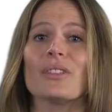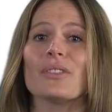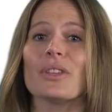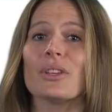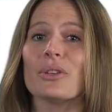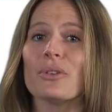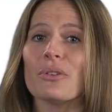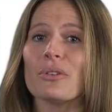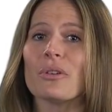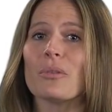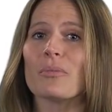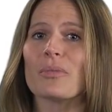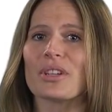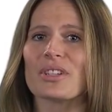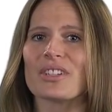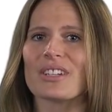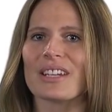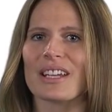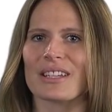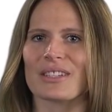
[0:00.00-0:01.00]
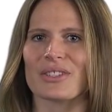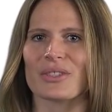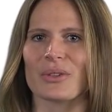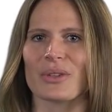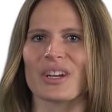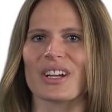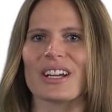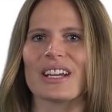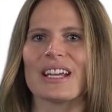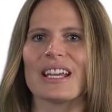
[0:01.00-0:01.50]
The Google Merchandise
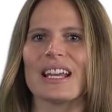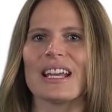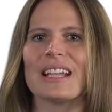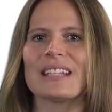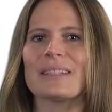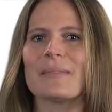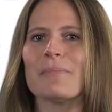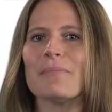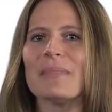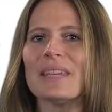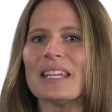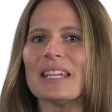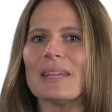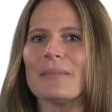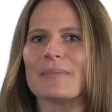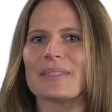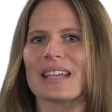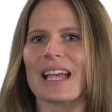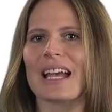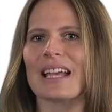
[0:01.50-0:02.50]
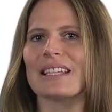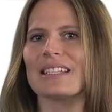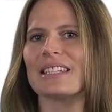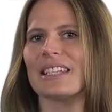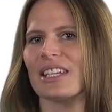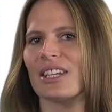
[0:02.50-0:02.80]
Store is a medium sized